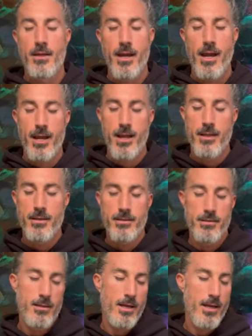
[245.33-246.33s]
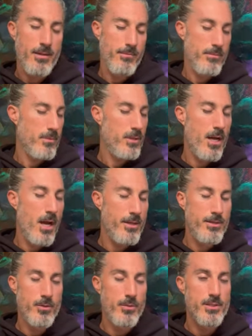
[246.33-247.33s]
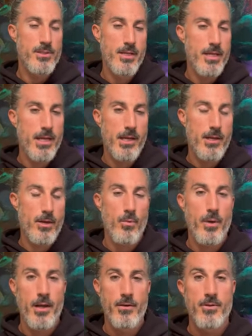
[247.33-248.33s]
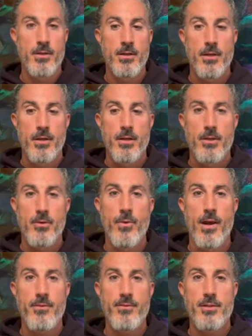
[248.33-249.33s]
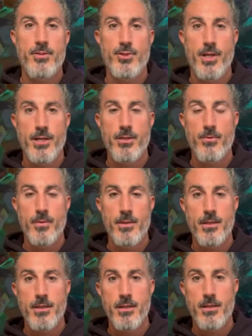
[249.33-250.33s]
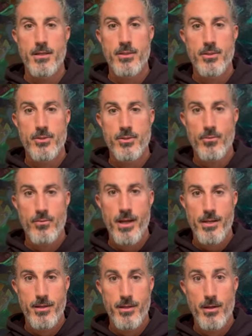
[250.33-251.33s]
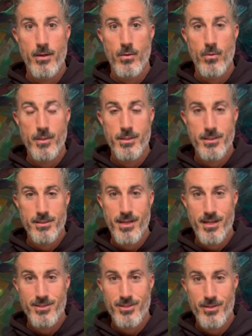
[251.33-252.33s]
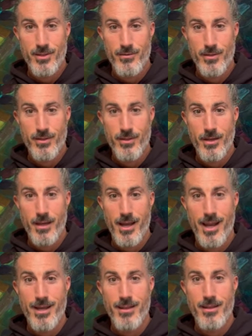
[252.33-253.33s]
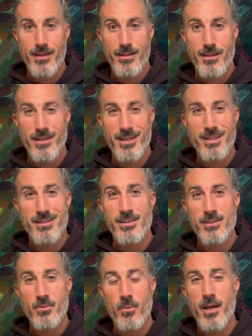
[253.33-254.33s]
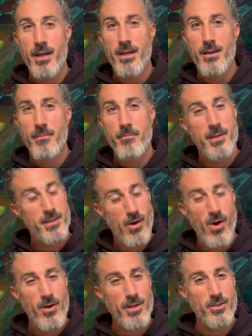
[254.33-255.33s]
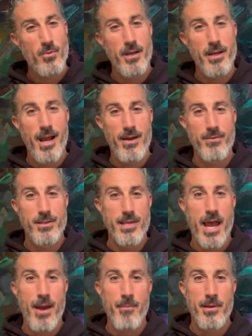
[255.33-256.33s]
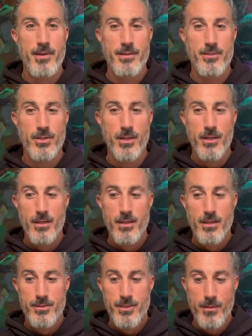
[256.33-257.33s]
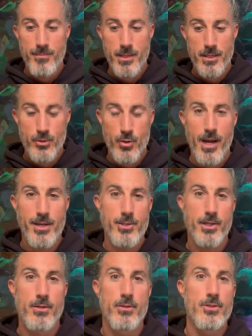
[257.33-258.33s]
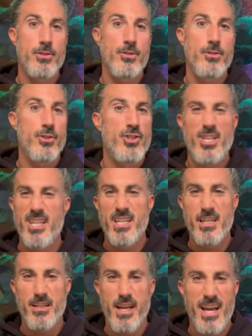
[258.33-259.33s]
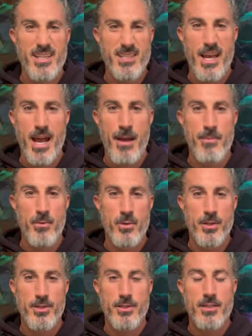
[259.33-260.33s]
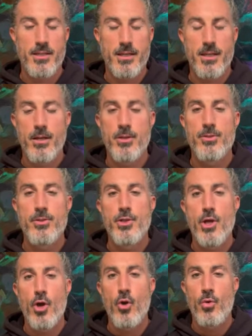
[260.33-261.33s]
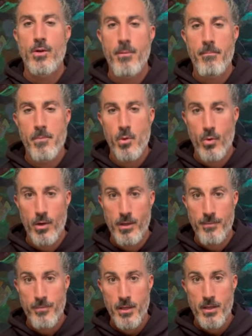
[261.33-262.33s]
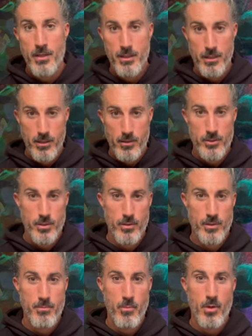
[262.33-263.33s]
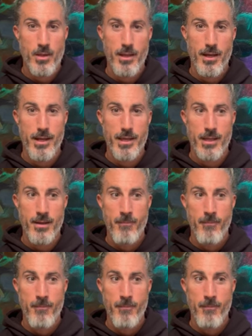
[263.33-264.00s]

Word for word: and let God do his thing or whatever. You have to genuinely surrender what does not serve you. And the easiest way, but the hardest way to have this happen is something tragic or sh- shitty has to happen where you just like no more you know so it's more like